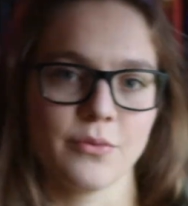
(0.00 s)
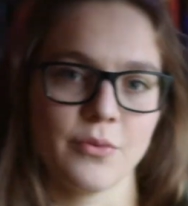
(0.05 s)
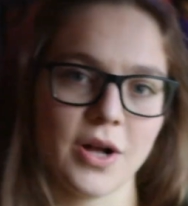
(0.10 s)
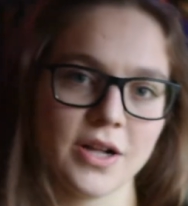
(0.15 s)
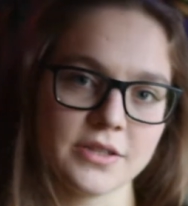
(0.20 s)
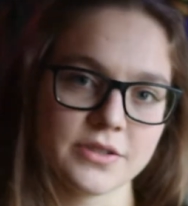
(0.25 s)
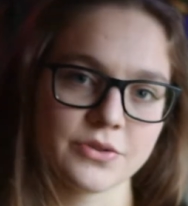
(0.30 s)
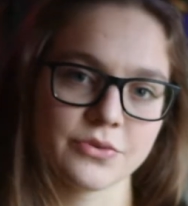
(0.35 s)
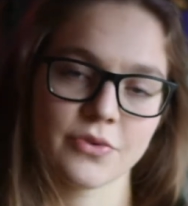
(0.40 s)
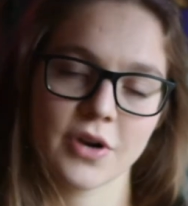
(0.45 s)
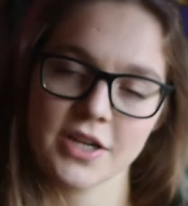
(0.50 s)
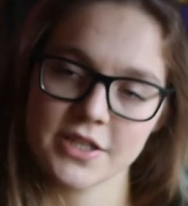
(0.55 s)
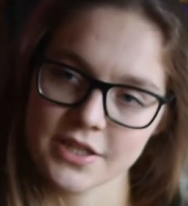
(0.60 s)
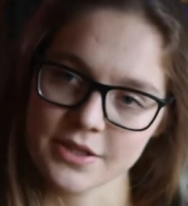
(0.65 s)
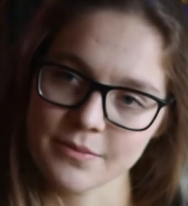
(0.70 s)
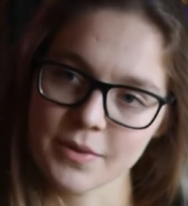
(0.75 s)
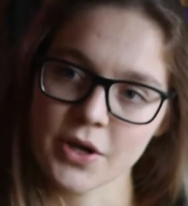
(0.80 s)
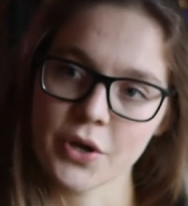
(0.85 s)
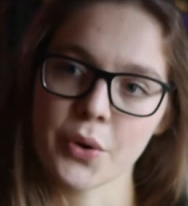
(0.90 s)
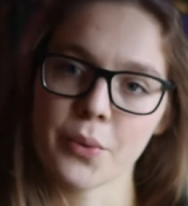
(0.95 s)
Whilst
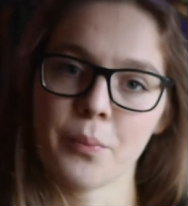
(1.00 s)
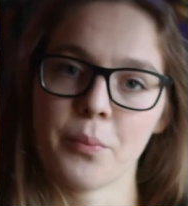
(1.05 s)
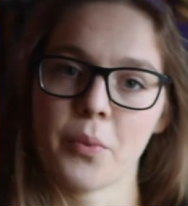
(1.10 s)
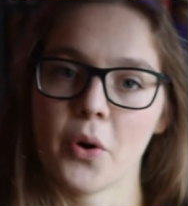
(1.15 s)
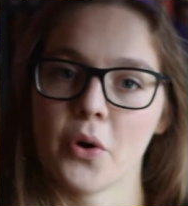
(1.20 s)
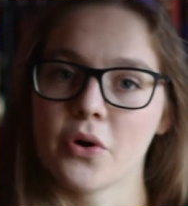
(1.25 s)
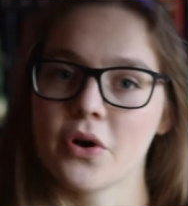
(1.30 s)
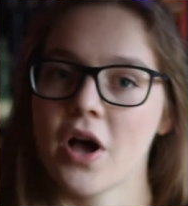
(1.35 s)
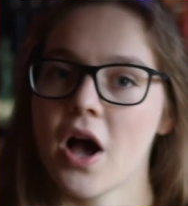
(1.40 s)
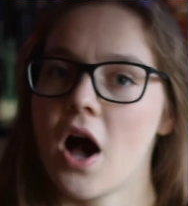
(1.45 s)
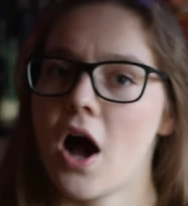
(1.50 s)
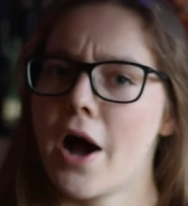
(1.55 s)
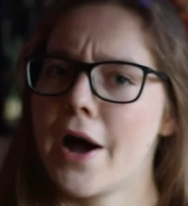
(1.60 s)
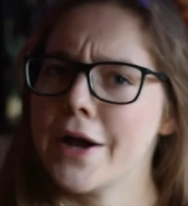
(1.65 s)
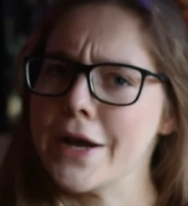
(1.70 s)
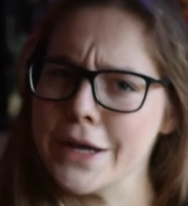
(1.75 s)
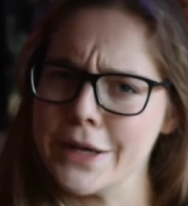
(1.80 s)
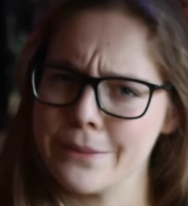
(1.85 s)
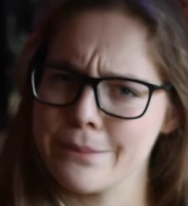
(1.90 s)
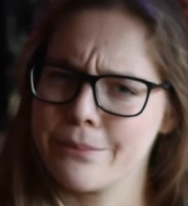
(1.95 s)
writing my own book,
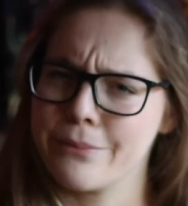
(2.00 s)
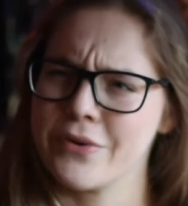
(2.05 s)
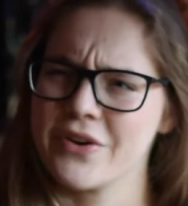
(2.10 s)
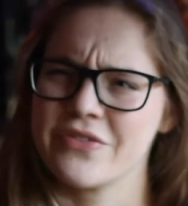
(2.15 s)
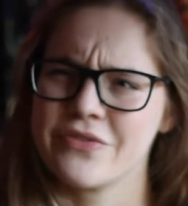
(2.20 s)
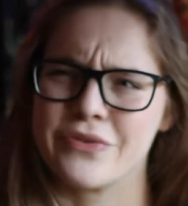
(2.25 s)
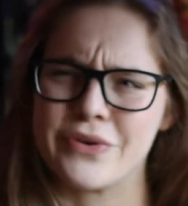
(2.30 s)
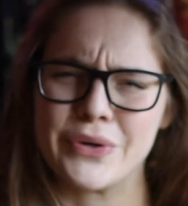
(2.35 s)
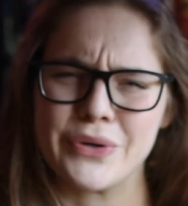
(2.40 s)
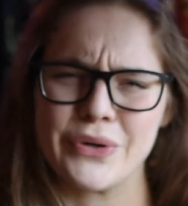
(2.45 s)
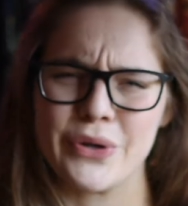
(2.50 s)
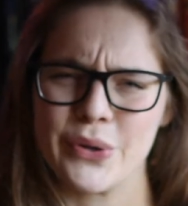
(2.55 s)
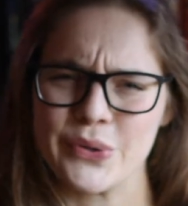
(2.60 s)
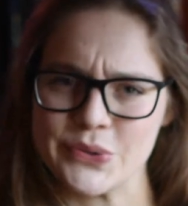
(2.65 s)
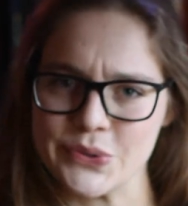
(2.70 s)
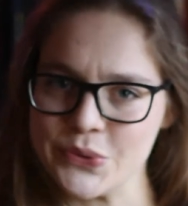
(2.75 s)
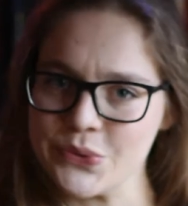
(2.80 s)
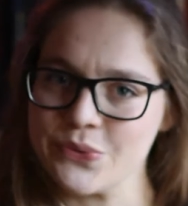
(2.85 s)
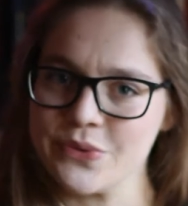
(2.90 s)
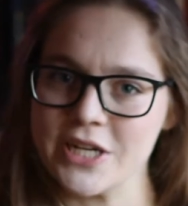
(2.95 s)
I prefer not
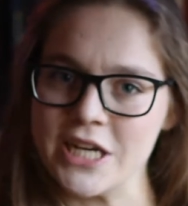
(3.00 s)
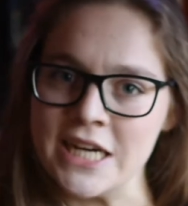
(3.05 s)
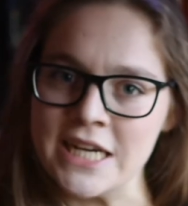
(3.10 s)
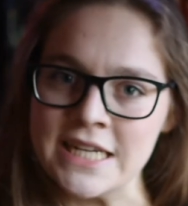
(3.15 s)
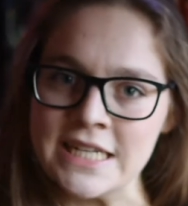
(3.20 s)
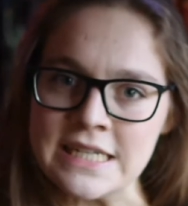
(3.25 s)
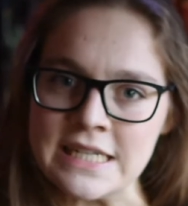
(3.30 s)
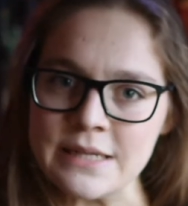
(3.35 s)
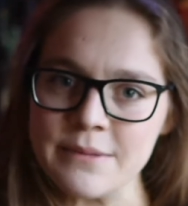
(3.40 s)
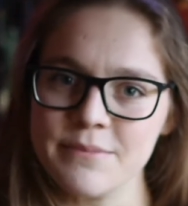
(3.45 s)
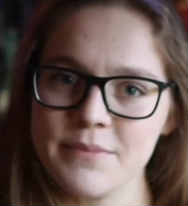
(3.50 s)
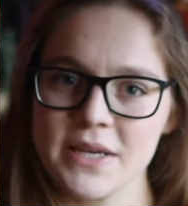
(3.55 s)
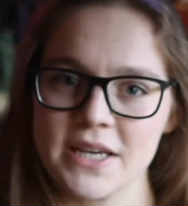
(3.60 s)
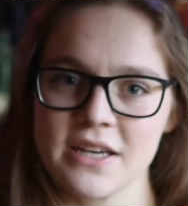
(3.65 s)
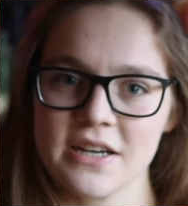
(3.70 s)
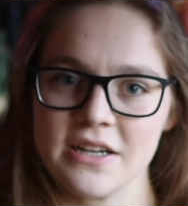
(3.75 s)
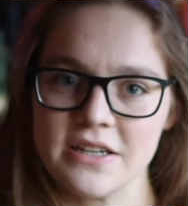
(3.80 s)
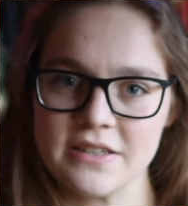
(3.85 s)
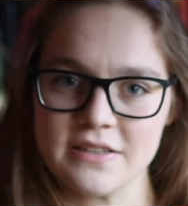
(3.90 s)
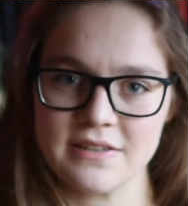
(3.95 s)
to read
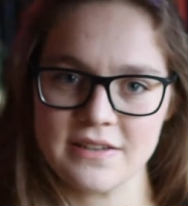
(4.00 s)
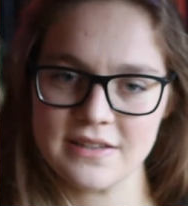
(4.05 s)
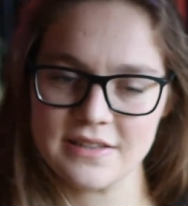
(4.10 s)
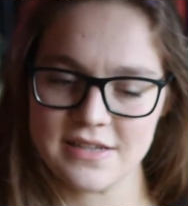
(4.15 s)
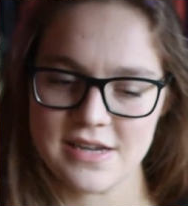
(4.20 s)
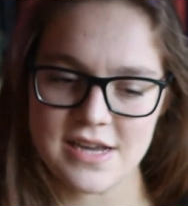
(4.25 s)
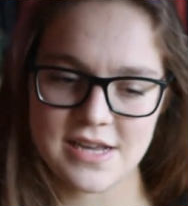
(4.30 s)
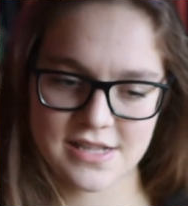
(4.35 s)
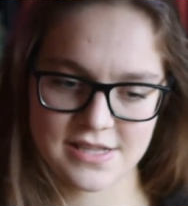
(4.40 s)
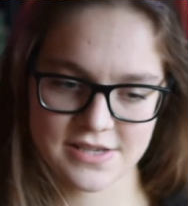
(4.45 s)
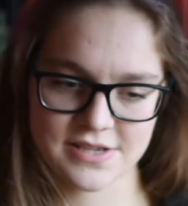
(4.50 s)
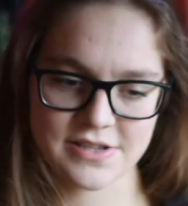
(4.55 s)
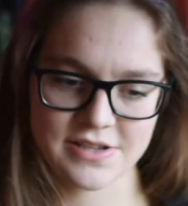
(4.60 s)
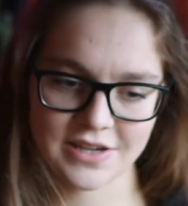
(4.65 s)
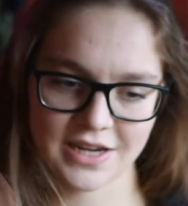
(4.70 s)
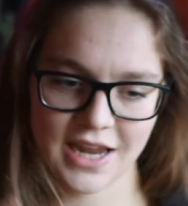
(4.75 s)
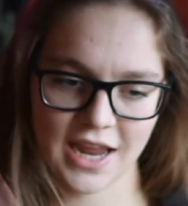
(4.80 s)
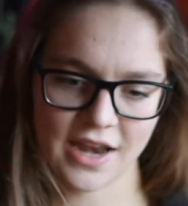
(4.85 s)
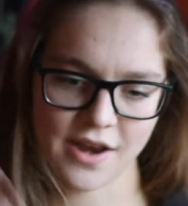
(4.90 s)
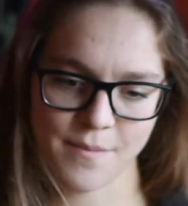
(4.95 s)
because it tends to
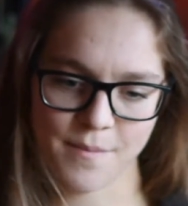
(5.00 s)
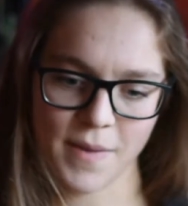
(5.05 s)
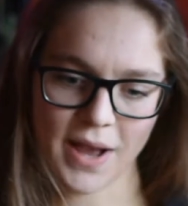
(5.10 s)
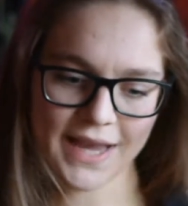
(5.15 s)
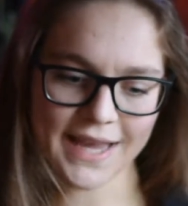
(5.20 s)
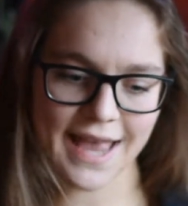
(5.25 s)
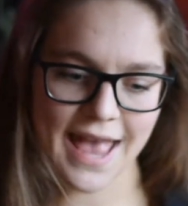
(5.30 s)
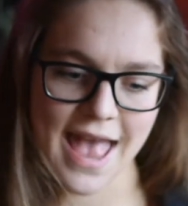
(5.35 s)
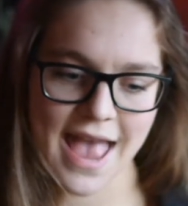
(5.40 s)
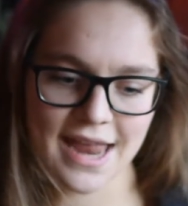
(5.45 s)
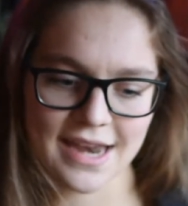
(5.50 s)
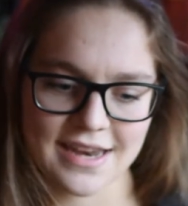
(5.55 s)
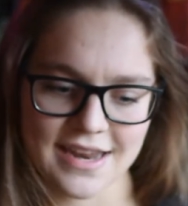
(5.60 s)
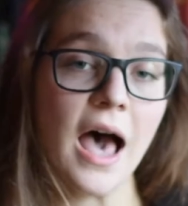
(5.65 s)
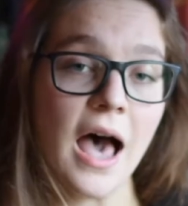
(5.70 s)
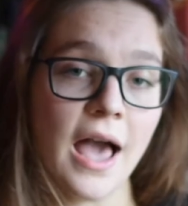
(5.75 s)
get in my head.